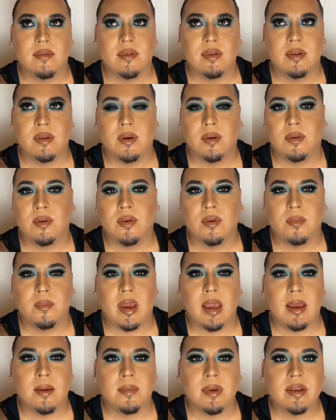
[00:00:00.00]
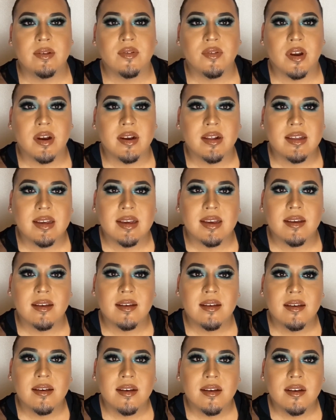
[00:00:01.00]
who may be struggling
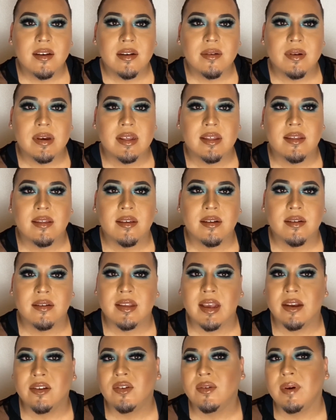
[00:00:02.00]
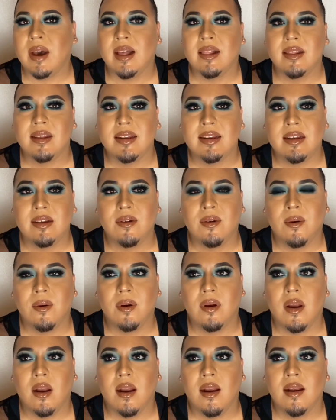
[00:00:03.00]
with their sexuality,
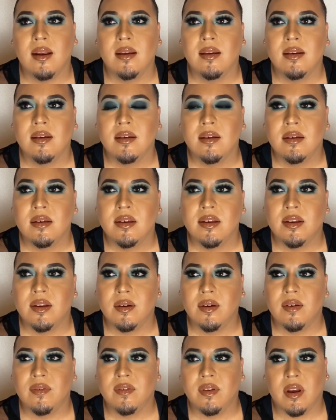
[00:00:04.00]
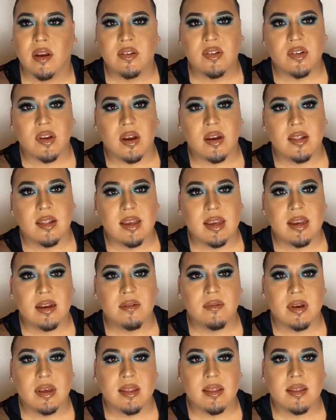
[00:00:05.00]
or, if you're struggling
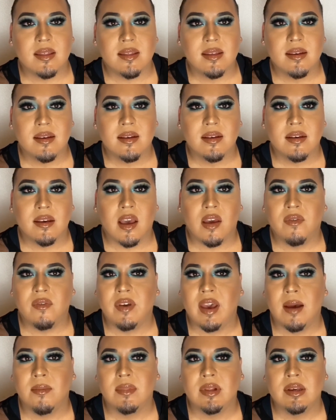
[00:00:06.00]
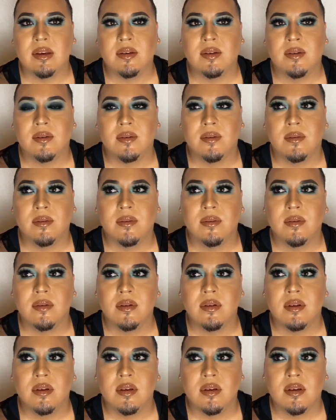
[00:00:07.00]
with a family who
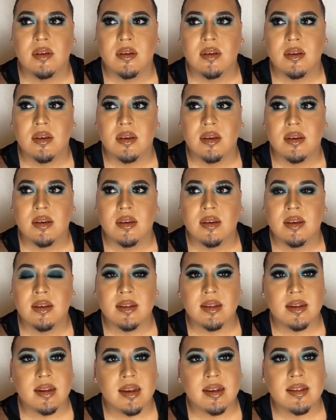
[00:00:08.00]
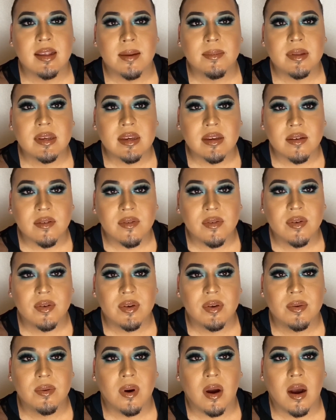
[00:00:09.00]
isn't accepting of who
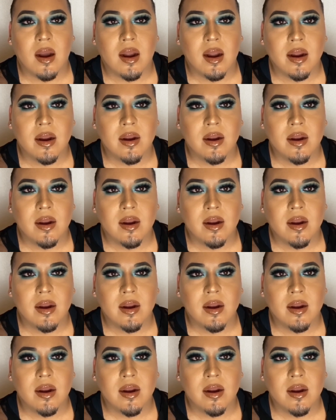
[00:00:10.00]
you are,